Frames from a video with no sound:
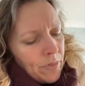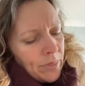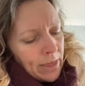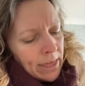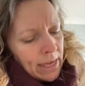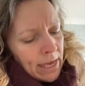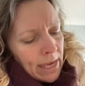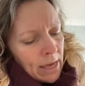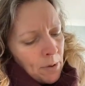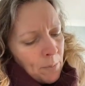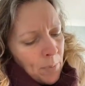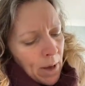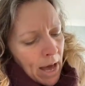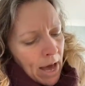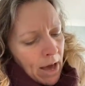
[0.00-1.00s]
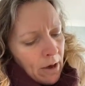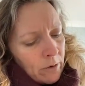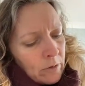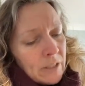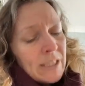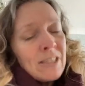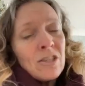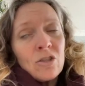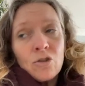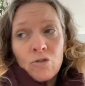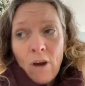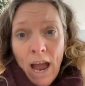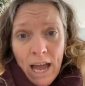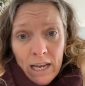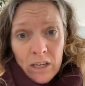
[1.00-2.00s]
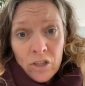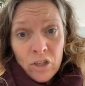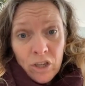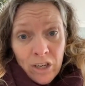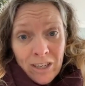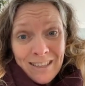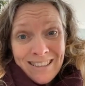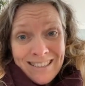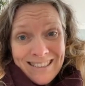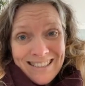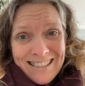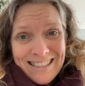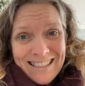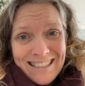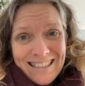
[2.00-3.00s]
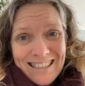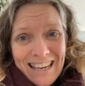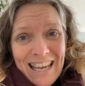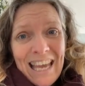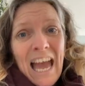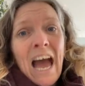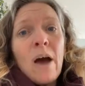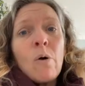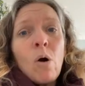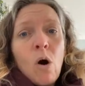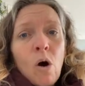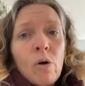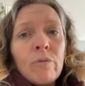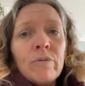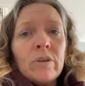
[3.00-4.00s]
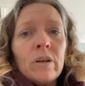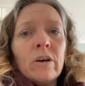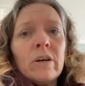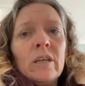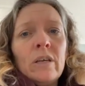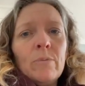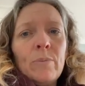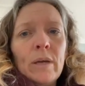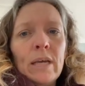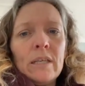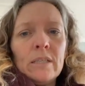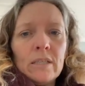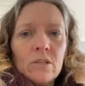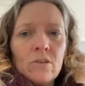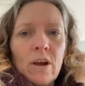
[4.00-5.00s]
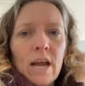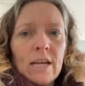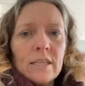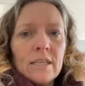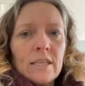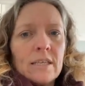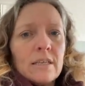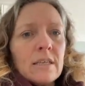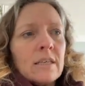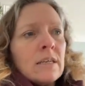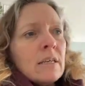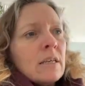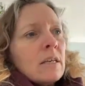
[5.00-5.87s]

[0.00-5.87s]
Thinking about distractions, like how often are you being distracted?